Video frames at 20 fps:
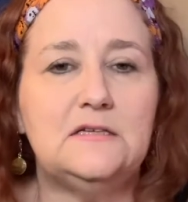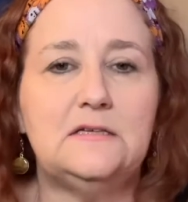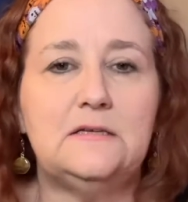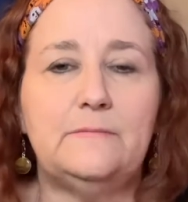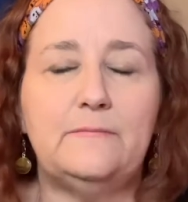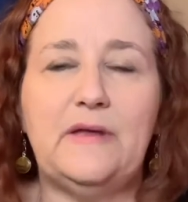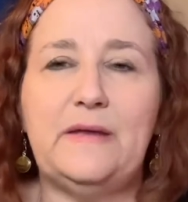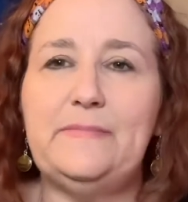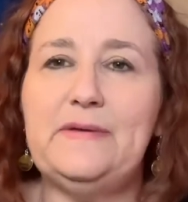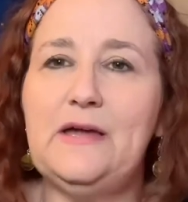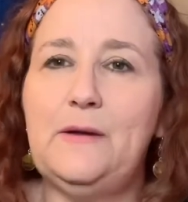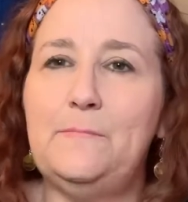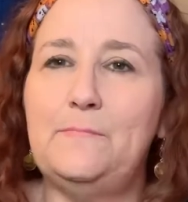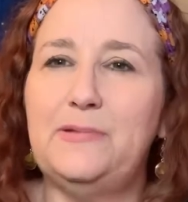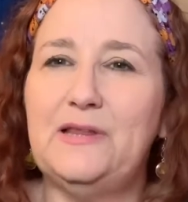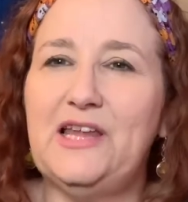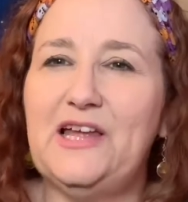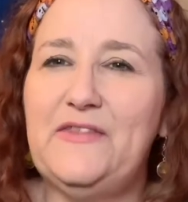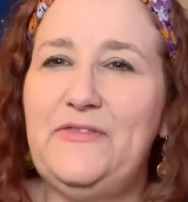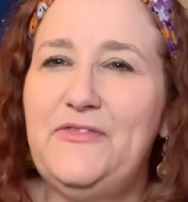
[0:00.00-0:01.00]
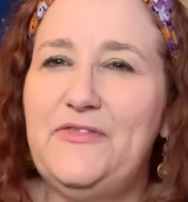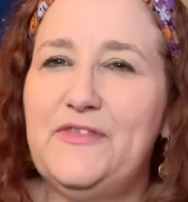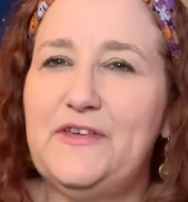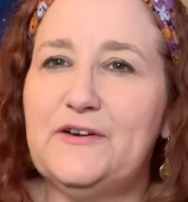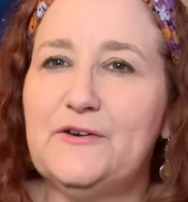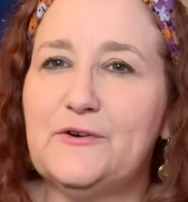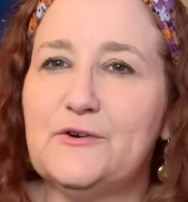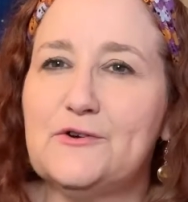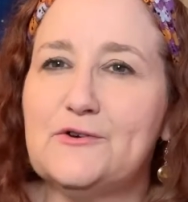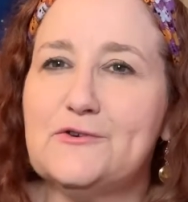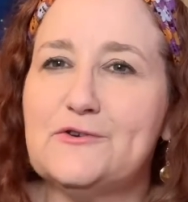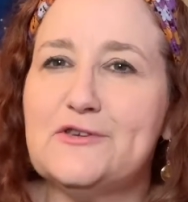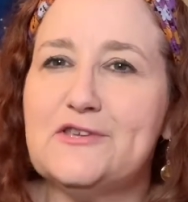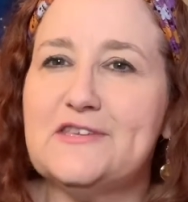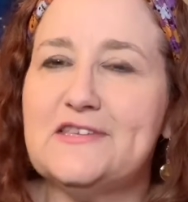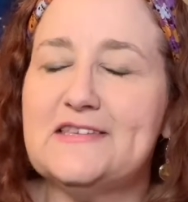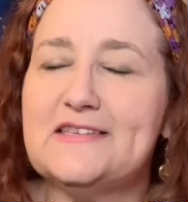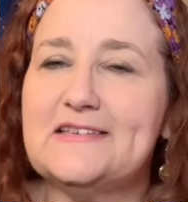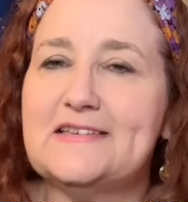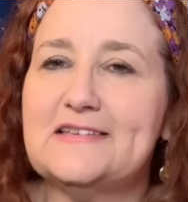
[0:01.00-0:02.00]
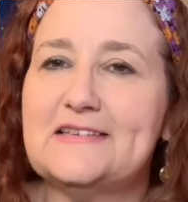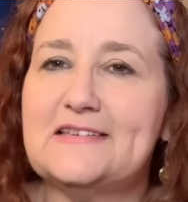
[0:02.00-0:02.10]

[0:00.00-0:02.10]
maybe on blood thinners,